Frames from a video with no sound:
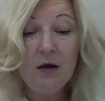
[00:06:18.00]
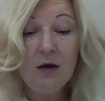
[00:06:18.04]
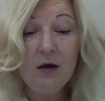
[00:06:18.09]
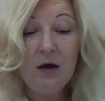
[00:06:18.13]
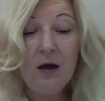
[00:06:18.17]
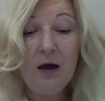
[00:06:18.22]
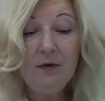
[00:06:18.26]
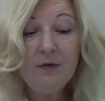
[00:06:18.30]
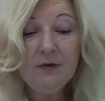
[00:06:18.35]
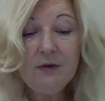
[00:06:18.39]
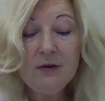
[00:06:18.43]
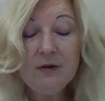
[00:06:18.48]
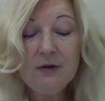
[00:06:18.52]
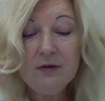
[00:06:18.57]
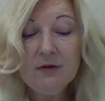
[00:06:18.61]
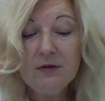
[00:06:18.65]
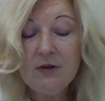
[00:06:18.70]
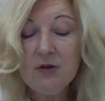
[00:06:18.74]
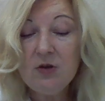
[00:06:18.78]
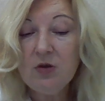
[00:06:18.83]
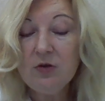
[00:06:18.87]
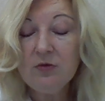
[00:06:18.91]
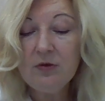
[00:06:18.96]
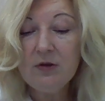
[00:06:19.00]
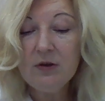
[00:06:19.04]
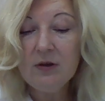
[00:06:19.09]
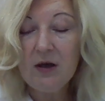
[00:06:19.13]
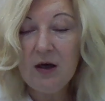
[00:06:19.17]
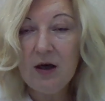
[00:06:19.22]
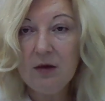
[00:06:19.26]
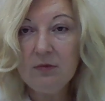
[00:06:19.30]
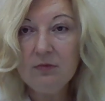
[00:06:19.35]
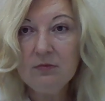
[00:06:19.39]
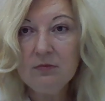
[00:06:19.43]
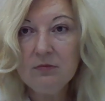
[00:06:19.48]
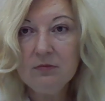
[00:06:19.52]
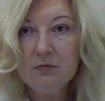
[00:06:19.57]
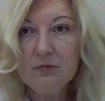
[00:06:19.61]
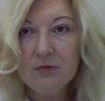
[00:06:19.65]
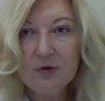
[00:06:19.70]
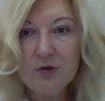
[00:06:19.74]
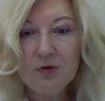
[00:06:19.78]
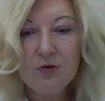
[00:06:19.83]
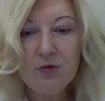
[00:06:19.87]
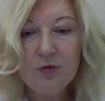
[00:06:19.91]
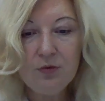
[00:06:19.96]
After the children come
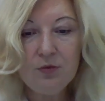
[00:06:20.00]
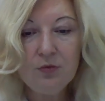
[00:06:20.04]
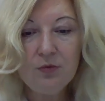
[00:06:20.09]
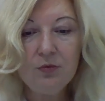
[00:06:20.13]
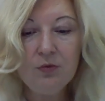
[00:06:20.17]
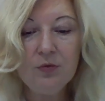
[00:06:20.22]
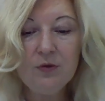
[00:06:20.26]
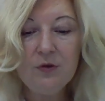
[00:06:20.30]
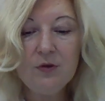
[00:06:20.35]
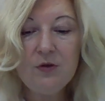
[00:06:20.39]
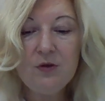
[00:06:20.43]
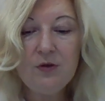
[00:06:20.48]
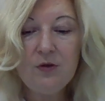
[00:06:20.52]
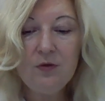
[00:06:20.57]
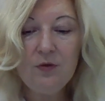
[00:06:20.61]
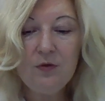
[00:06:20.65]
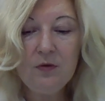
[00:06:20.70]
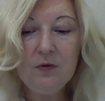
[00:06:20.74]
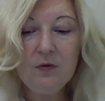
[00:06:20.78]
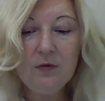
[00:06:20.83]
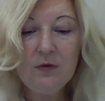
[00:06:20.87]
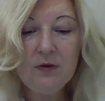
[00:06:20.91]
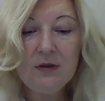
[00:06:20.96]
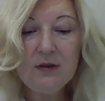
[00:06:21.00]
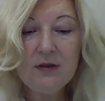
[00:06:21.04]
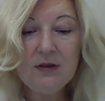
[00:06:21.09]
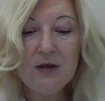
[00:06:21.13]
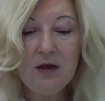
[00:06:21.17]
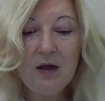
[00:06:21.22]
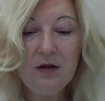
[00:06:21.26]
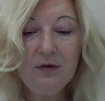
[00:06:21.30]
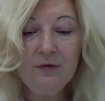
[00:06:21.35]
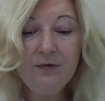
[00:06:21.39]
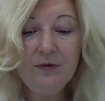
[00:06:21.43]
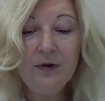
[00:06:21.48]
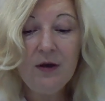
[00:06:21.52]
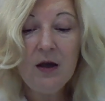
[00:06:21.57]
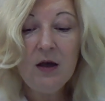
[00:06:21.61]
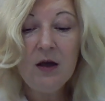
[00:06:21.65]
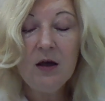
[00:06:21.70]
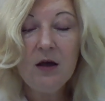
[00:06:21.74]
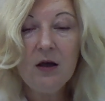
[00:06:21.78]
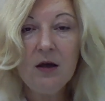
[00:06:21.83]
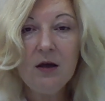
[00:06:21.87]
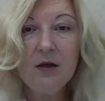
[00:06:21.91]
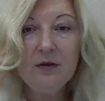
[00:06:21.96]
to the studio itself,
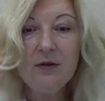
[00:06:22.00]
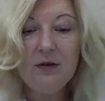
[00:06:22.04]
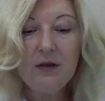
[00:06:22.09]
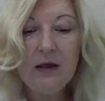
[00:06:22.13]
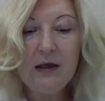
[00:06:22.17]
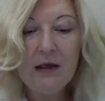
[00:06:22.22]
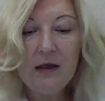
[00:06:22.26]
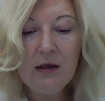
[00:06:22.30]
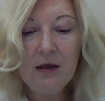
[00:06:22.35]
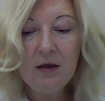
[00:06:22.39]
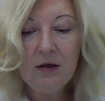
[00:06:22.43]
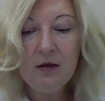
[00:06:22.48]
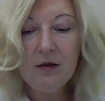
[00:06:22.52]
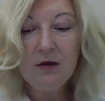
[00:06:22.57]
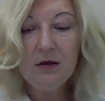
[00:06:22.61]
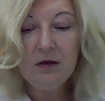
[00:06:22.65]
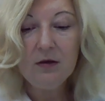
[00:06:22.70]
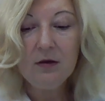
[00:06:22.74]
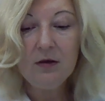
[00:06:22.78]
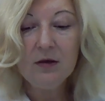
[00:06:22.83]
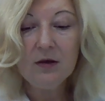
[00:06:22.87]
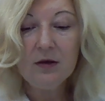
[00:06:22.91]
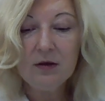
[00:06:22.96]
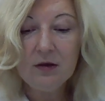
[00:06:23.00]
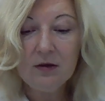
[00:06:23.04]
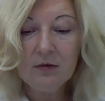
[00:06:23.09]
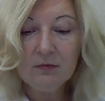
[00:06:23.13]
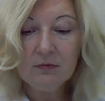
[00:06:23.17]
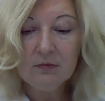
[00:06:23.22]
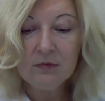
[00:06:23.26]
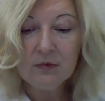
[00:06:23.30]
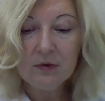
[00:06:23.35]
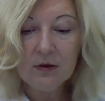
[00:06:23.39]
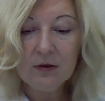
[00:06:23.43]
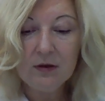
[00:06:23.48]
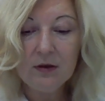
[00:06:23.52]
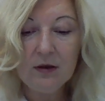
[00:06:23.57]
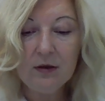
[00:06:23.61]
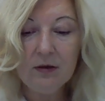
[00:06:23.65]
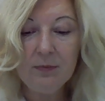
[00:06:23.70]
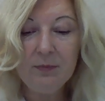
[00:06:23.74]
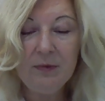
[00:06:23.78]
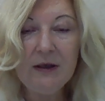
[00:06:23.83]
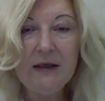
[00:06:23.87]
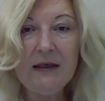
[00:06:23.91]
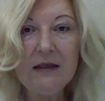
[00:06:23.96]
they
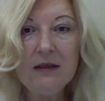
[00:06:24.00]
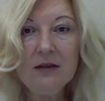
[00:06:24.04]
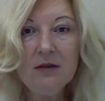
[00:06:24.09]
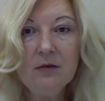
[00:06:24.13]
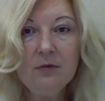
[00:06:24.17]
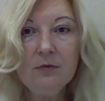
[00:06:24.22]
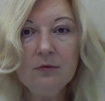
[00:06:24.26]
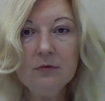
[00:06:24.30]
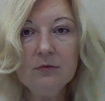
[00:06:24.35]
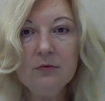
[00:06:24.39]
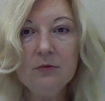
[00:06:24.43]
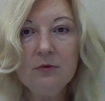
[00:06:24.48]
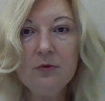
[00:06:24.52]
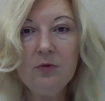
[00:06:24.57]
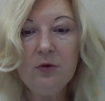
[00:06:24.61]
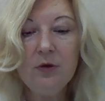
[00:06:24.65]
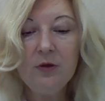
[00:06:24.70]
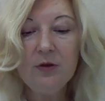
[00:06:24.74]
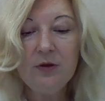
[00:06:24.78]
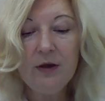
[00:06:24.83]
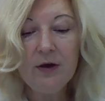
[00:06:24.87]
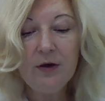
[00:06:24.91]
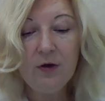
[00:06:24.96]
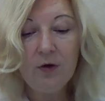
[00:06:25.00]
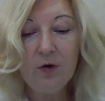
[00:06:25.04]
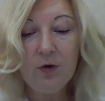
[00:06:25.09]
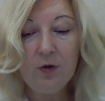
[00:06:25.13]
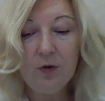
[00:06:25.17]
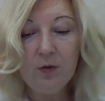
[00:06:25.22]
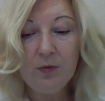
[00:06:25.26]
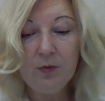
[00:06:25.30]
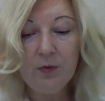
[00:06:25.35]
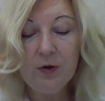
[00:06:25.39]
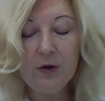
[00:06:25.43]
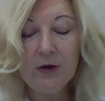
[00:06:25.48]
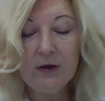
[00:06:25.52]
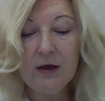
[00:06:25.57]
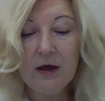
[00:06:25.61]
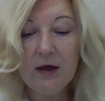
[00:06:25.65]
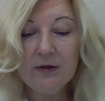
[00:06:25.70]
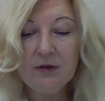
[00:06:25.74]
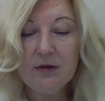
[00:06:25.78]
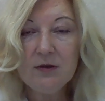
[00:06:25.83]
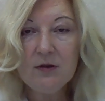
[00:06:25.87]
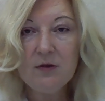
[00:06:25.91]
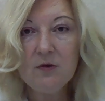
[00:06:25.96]
begin doing their homework
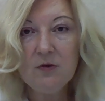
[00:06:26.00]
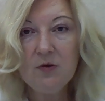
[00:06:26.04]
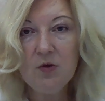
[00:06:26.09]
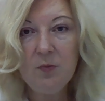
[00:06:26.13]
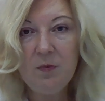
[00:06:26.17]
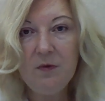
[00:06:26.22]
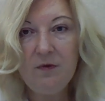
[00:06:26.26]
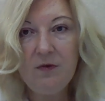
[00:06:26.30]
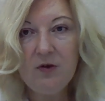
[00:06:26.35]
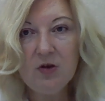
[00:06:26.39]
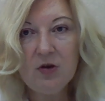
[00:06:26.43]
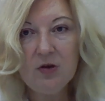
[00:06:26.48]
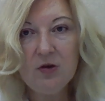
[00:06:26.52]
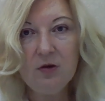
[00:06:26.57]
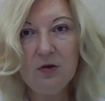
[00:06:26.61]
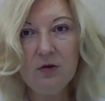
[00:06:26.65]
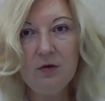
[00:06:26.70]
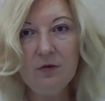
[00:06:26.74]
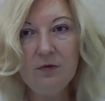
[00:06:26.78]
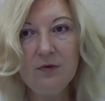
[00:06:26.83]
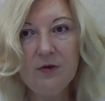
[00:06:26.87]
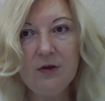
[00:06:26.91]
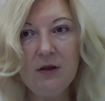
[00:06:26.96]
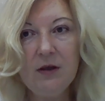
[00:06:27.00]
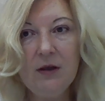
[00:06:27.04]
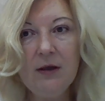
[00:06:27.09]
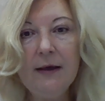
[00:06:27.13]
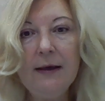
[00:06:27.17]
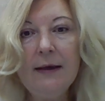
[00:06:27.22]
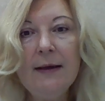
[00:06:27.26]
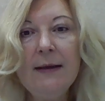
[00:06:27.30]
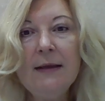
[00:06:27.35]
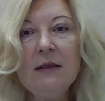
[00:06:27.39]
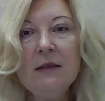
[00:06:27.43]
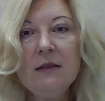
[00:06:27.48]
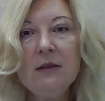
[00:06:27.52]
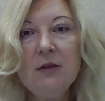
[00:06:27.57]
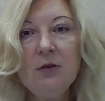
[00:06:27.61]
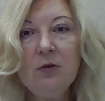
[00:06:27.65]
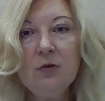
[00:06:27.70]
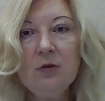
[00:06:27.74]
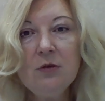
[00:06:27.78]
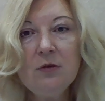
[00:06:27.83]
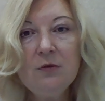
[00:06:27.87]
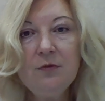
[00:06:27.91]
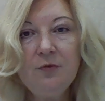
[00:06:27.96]
under the supervision of the
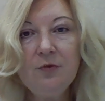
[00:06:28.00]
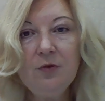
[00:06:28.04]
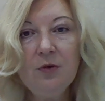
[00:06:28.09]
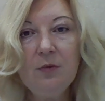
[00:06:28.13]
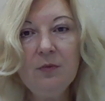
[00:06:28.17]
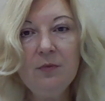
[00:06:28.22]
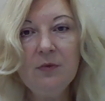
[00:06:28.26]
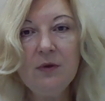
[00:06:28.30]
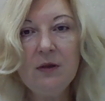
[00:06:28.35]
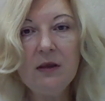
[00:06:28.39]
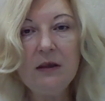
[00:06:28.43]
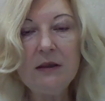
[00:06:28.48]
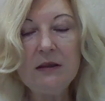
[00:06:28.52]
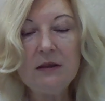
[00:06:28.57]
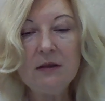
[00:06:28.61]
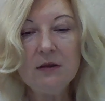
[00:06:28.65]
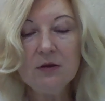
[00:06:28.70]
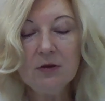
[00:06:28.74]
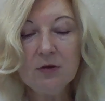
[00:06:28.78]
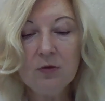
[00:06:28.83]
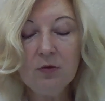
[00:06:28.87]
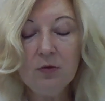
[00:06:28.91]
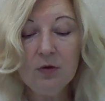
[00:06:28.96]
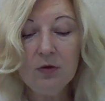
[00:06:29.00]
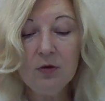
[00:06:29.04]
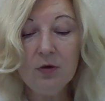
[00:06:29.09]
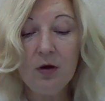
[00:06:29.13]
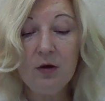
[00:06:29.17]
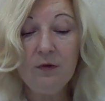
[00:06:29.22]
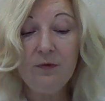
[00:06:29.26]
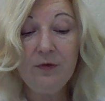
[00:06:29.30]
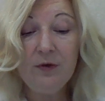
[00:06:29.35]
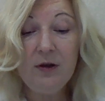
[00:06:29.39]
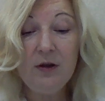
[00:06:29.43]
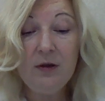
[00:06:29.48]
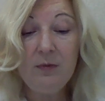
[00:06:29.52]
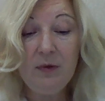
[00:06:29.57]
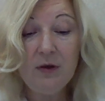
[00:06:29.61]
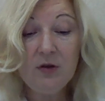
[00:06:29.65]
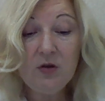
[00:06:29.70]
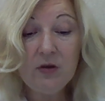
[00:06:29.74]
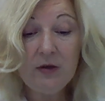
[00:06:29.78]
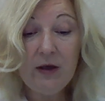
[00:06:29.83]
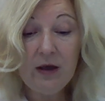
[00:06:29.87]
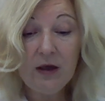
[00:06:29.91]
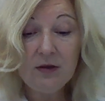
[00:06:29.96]
students from the School of
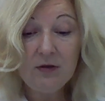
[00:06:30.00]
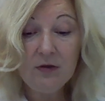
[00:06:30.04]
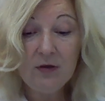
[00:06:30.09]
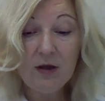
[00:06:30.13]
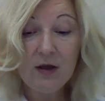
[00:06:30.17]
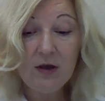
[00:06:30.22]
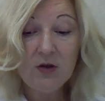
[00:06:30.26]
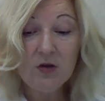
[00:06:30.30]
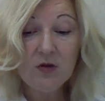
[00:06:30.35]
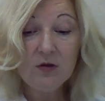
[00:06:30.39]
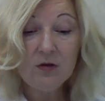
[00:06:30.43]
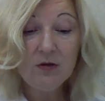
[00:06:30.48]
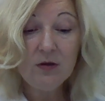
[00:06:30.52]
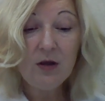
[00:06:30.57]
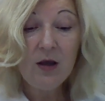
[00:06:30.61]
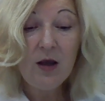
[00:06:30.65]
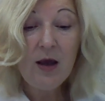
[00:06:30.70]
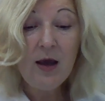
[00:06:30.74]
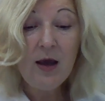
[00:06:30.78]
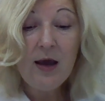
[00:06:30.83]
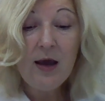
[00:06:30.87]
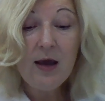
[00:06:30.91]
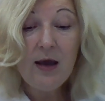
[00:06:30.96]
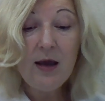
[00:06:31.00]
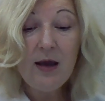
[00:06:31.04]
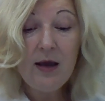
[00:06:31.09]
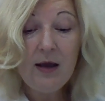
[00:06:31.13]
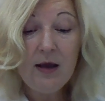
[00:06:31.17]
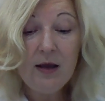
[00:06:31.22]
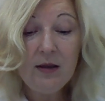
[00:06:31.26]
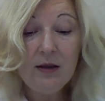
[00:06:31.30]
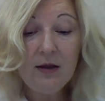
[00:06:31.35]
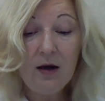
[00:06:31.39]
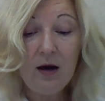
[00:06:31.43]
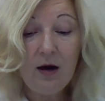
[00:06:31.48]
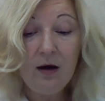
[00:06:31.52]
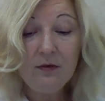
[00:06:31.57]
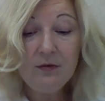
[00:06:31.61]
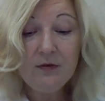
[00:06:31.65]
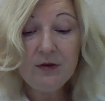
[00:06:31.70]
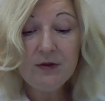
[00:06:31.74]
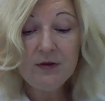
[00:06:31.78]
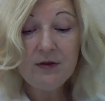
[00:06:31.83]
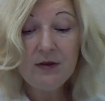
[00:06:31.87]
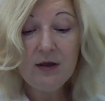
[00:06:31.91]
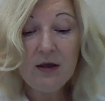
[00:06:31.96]
Elementary Education, and
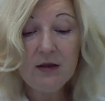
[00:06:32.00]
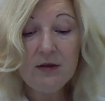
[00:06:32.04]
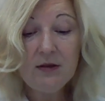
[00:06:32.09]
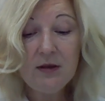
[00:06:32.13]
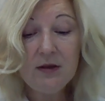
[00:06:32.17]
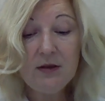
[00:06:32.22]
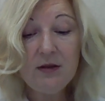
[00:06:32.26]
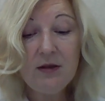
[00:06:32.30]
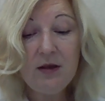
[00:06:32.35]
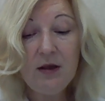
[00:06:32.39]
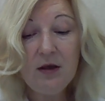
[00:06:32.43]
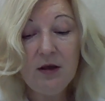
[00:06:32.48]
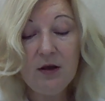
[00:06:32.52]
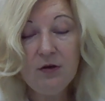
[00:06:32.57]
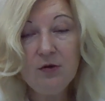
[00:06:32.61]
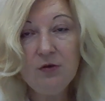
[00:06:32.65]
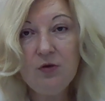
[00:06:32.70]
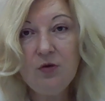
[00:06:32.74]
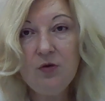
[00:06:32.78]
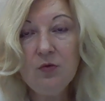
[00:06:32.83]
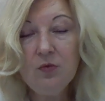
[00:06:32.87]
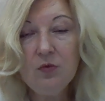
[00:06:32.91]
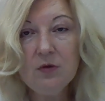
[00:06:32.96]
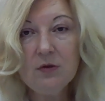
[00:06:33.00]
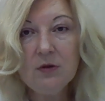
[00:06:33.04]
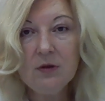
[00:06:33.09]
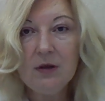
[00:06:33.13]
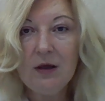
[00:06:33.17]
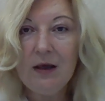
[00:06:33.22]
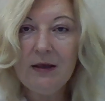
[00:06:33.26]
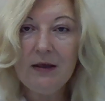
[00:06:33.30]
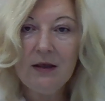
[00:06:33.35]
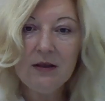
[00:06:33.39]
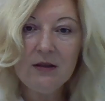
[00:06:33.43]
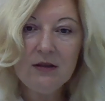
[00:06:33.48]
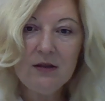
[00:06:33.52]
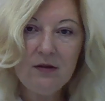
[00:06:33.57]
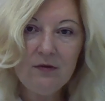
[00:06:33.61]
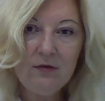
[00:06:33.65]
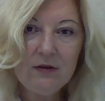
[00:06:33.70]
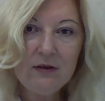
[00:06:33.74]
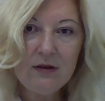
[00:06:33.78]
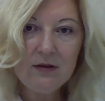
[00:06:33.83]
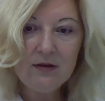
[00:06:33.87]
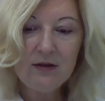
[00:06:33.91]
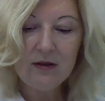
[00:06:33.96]
after that they can choose an
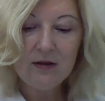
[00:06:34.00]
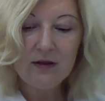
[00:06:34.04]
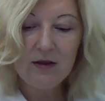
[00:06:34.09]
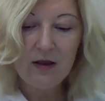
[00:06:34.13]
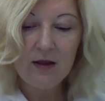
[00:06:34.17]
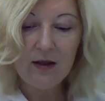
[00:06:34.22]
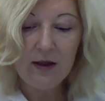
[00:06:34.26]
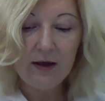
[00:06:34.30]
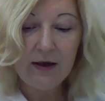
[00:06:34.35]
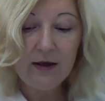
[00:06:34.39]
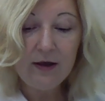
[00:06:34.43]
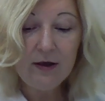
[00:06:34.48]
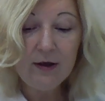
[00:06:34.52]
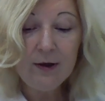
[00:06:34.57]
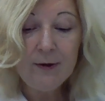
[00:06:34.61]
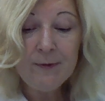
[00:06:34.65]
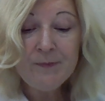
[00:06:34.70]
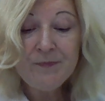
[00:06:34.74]
activity that they like